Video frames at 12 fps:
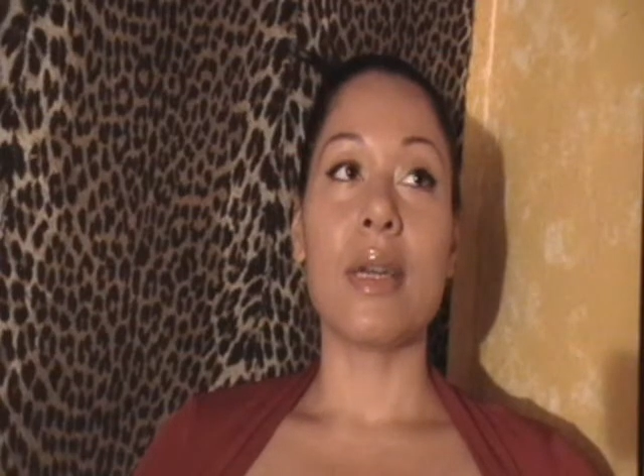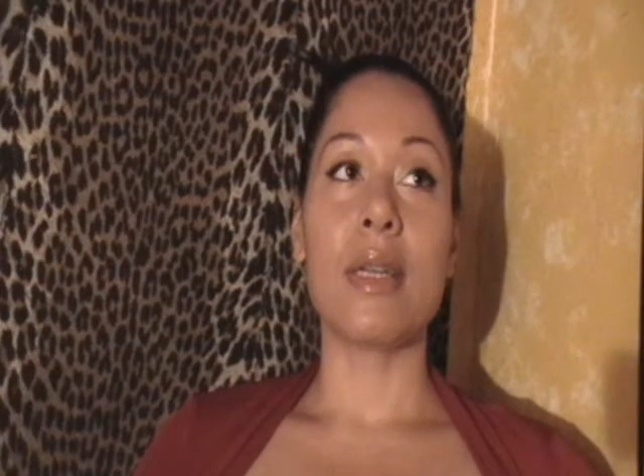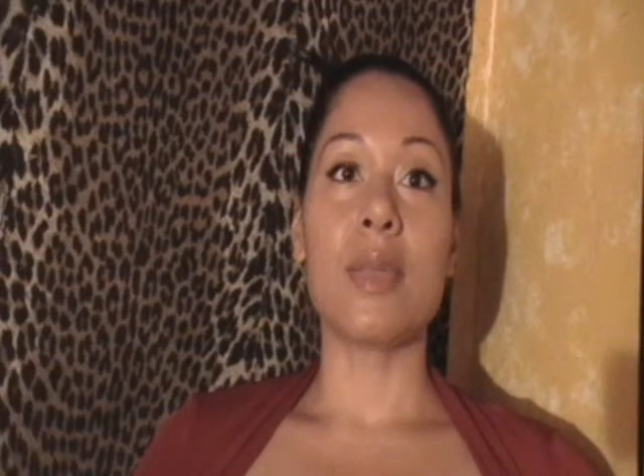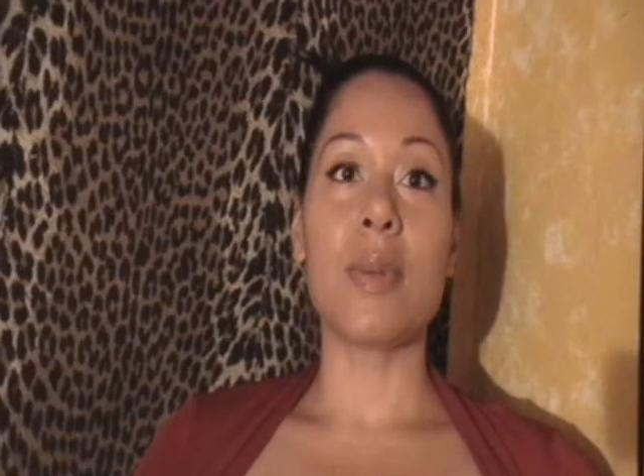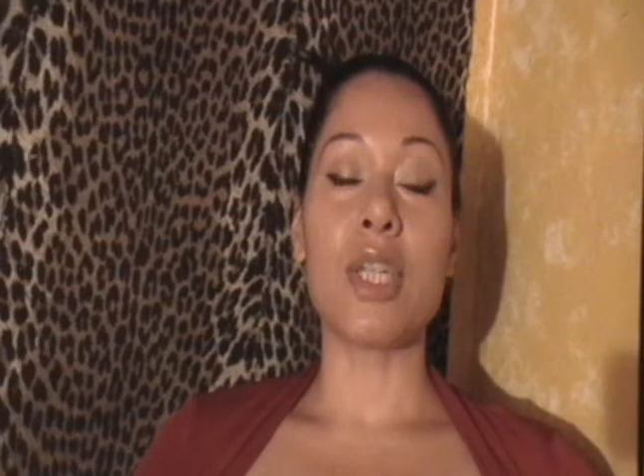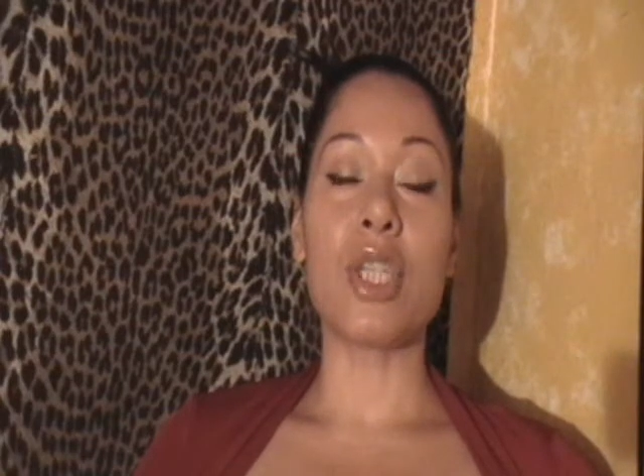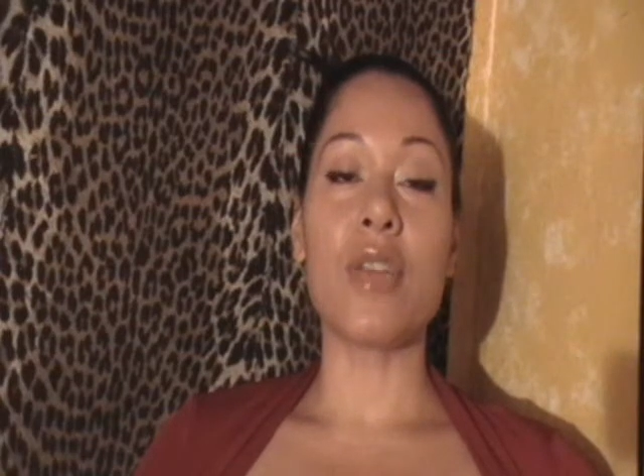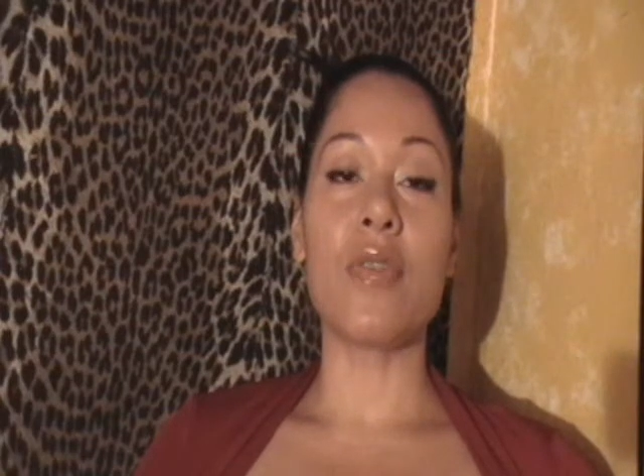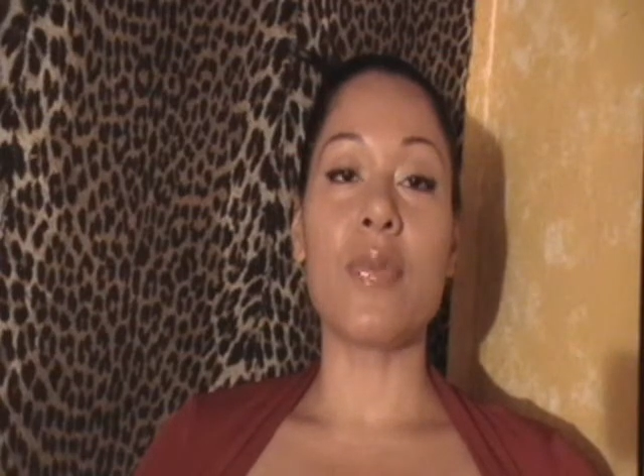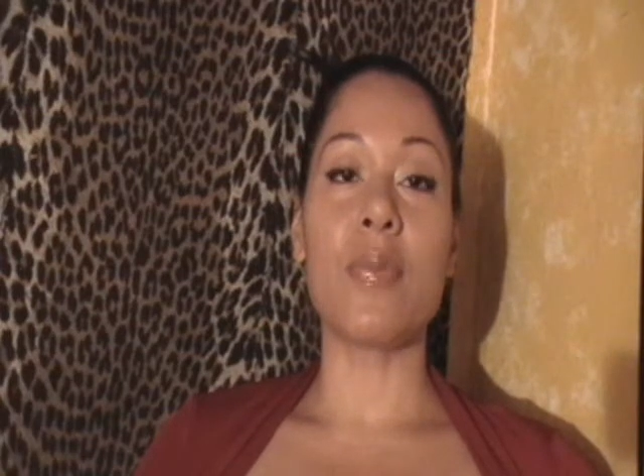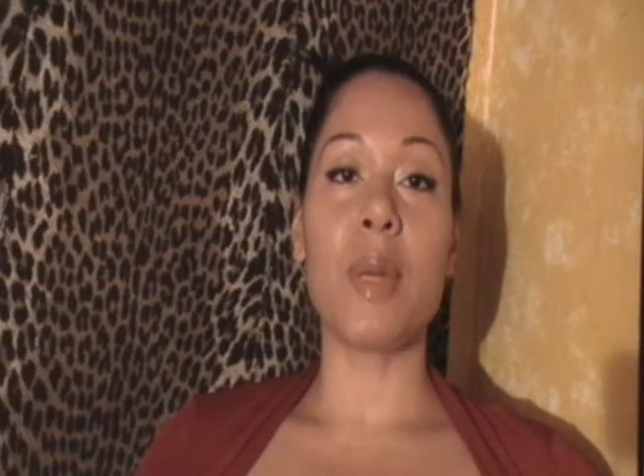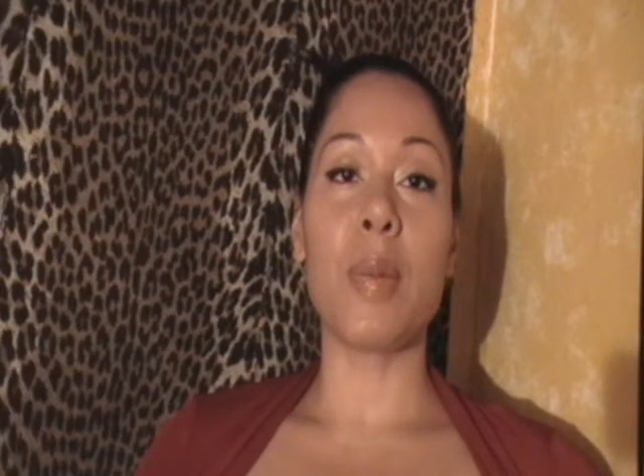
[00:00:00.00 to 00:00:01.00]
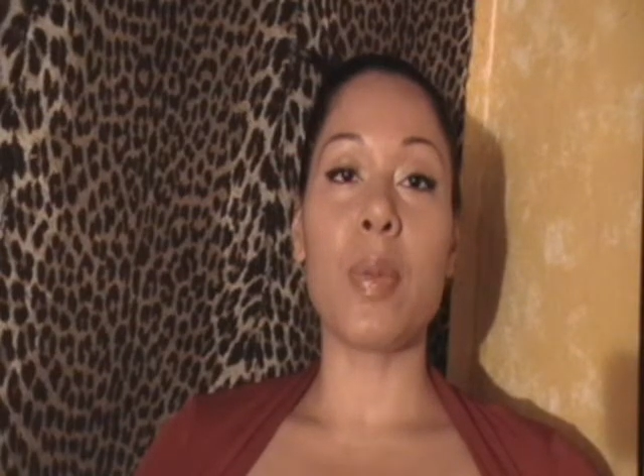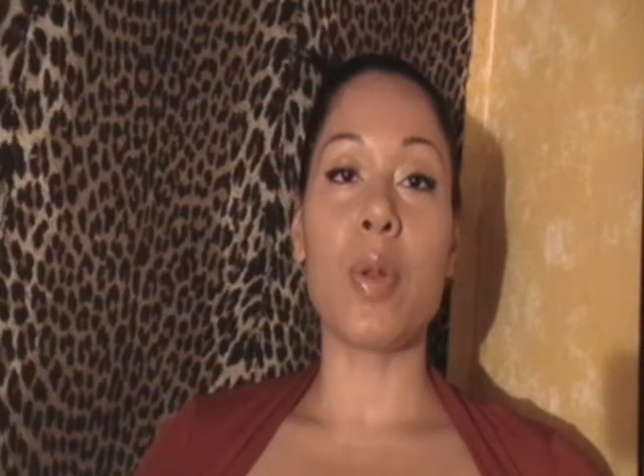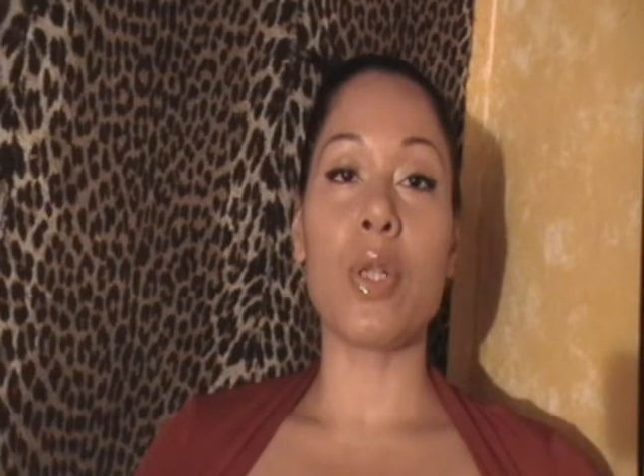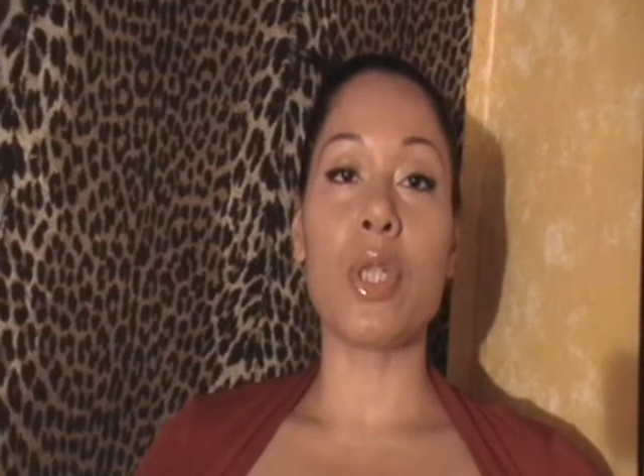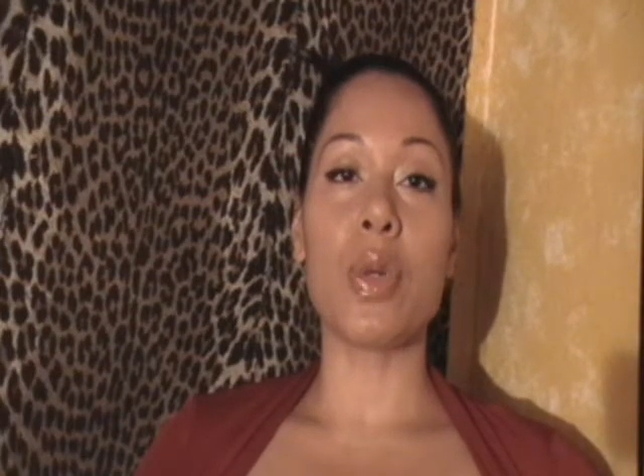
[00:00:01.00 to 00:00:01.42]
especially if people are